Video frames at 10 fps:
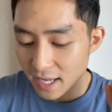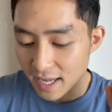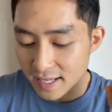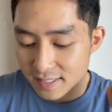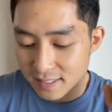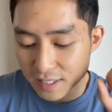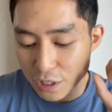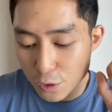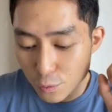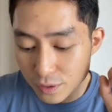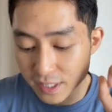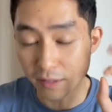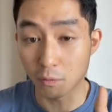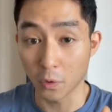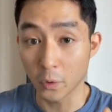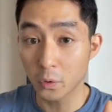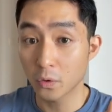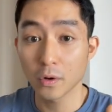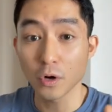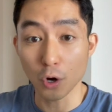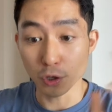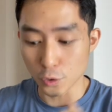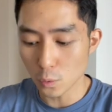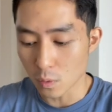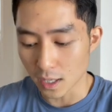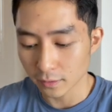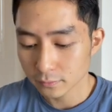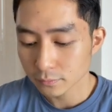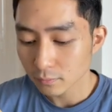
is u0, not u1,